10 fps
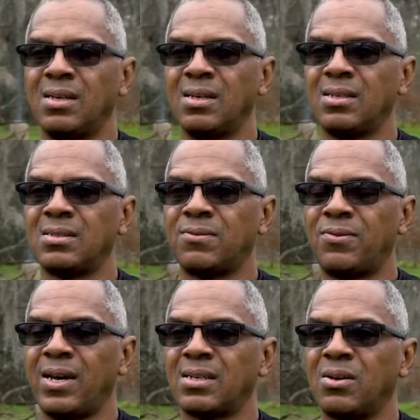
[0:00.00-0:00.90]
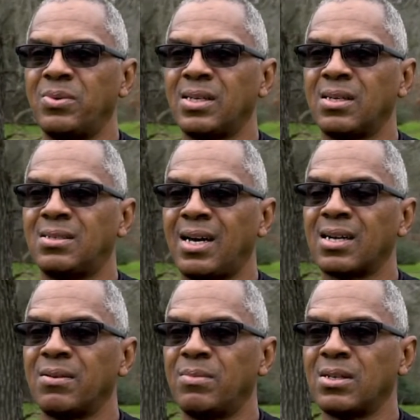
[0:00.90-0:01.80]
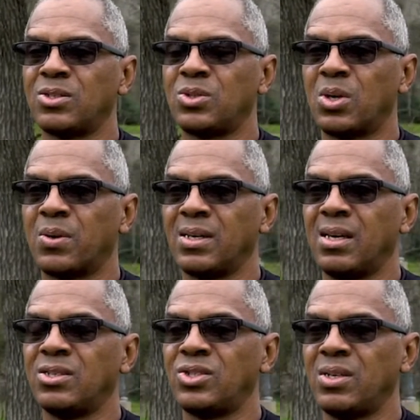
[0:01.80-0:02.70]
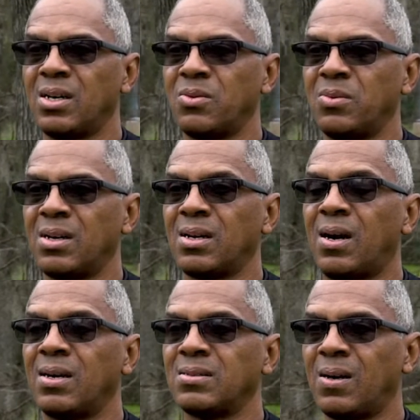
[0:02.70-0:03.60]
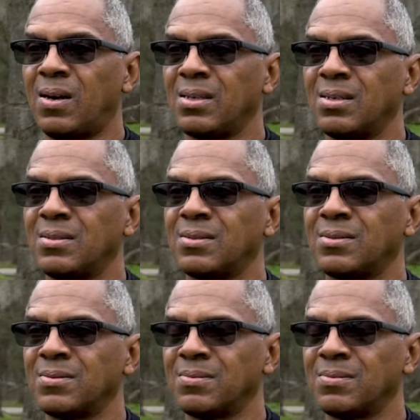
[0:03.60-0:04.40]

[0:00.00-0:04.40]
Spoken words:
is the fact that we could document a story and share it with a large audience.